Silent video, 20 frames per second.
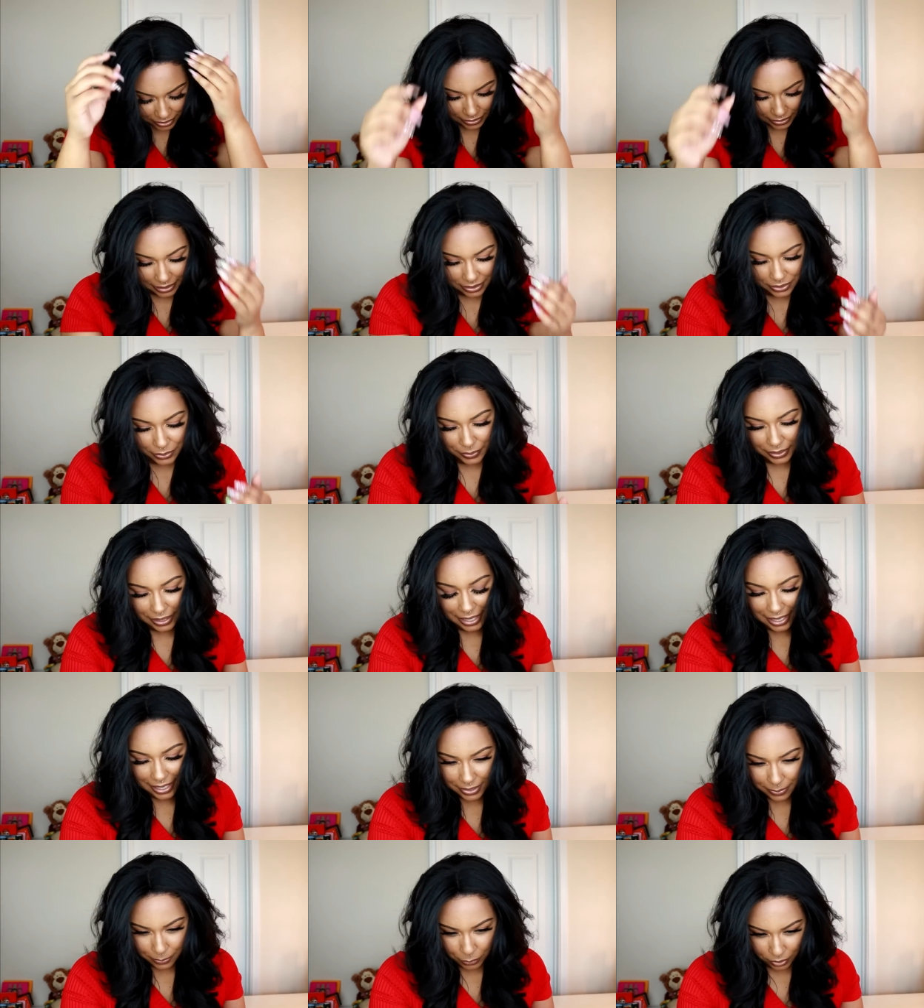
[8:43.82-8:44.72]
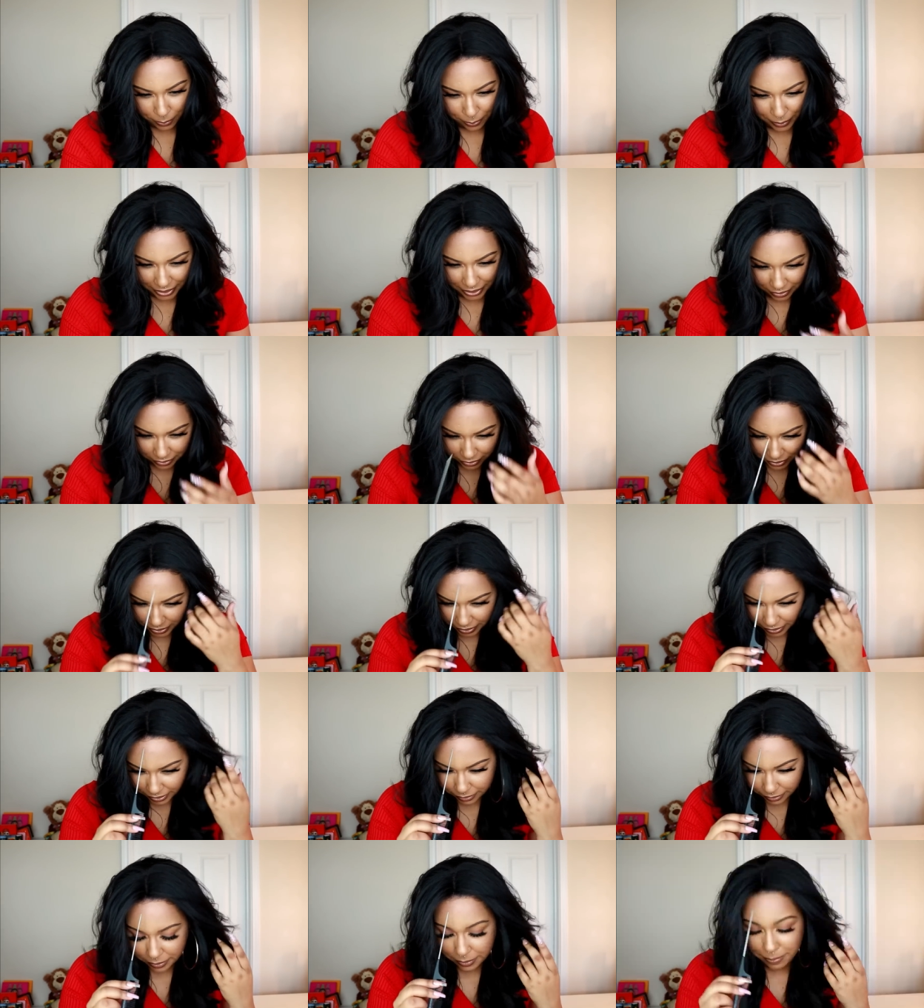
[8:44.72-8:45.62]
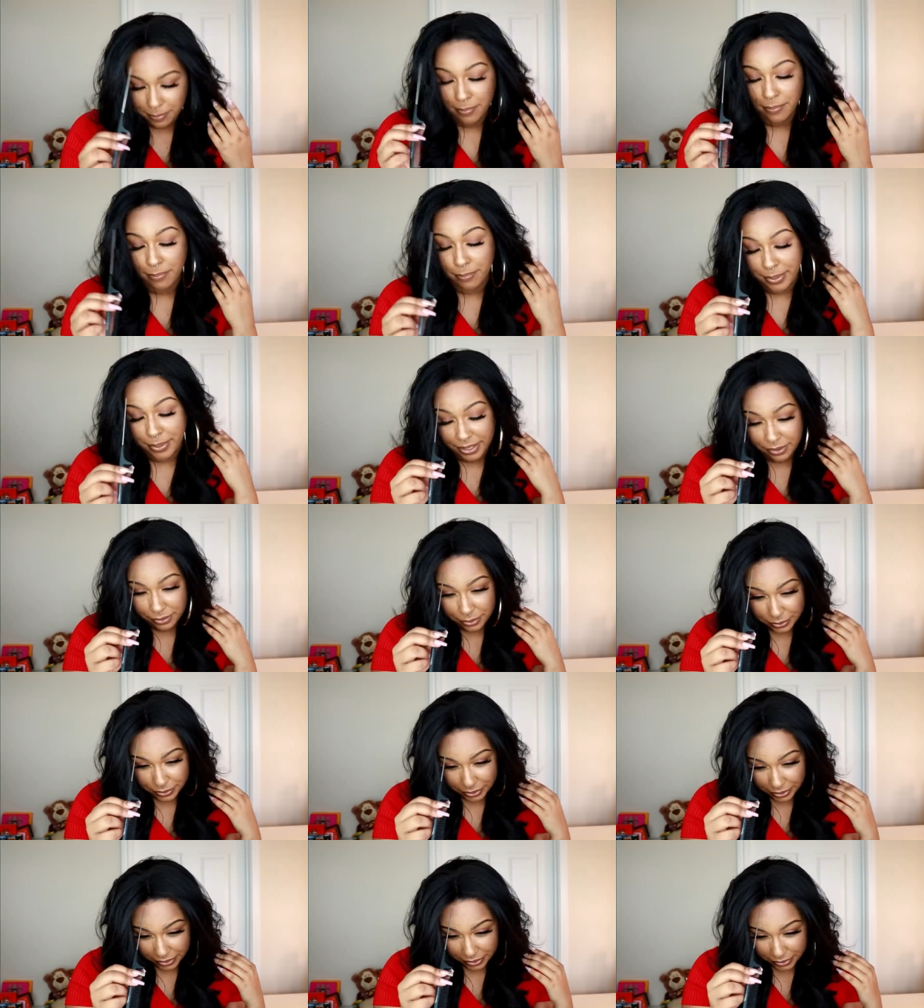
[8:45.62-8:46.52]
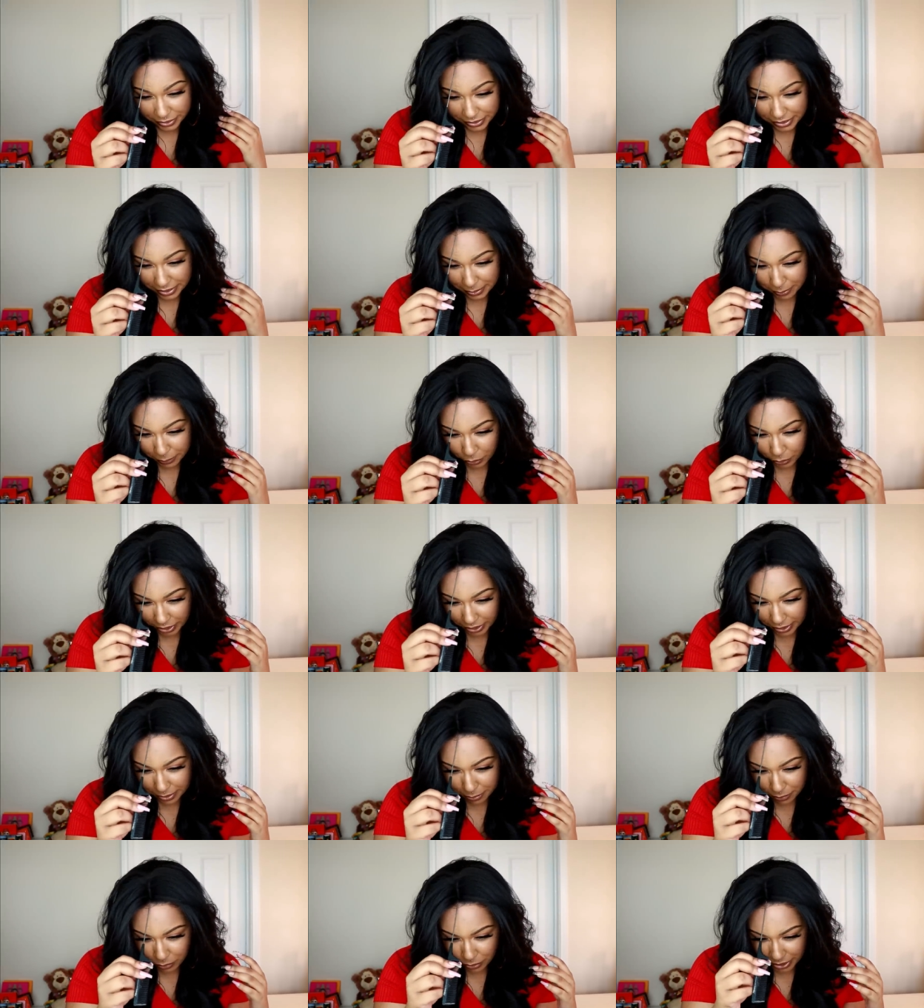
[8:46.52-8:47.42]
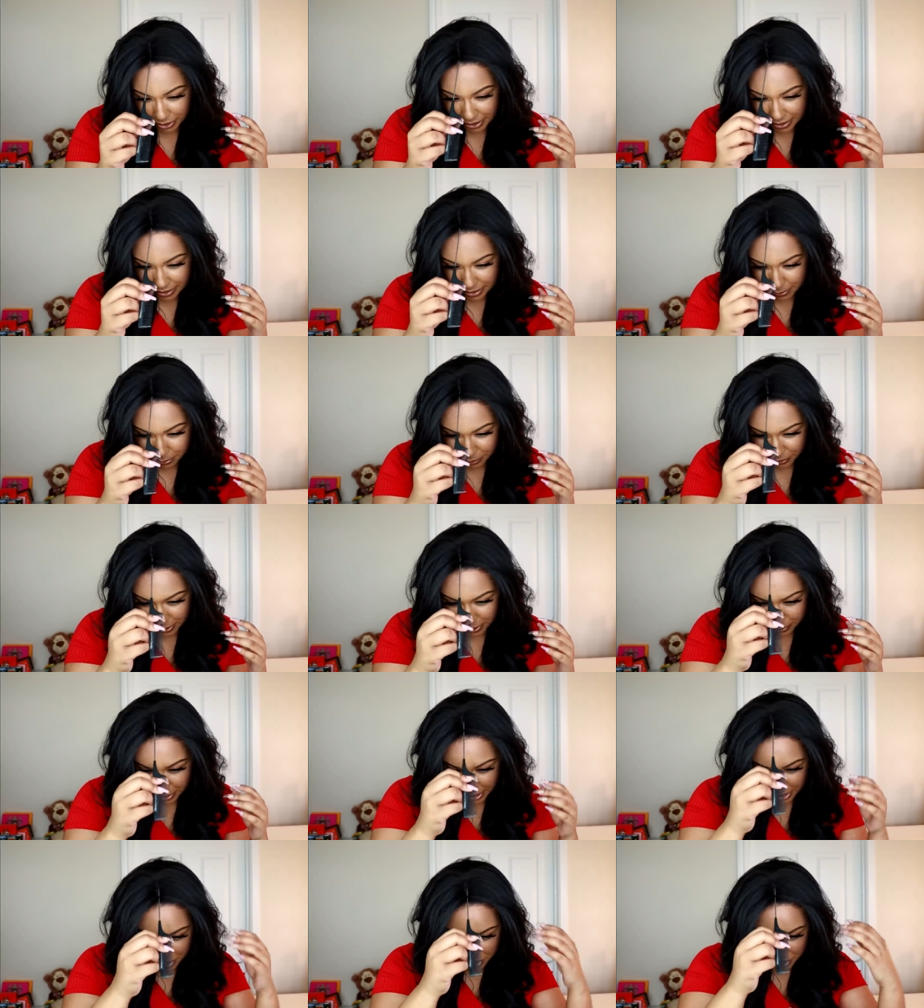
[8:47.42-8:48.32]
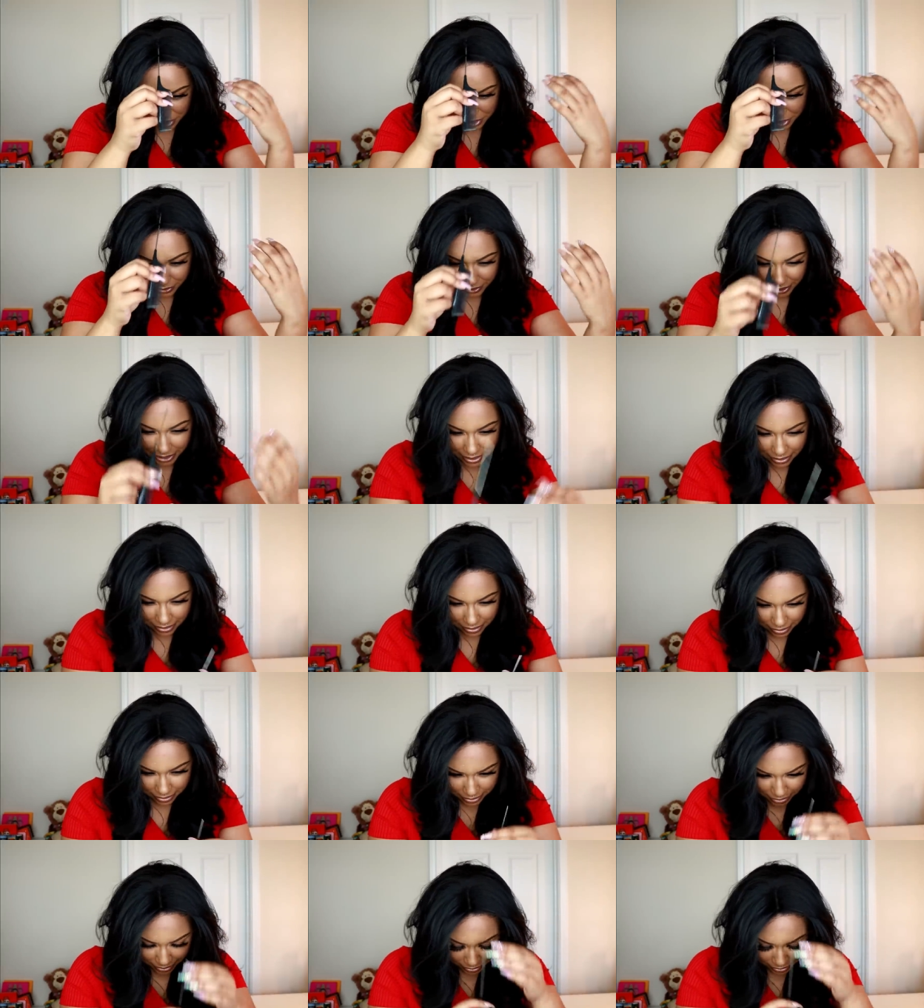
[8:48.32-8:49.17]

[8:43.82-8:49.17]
this one has more barrel curls than Morgan. Morgan is pretty much straight,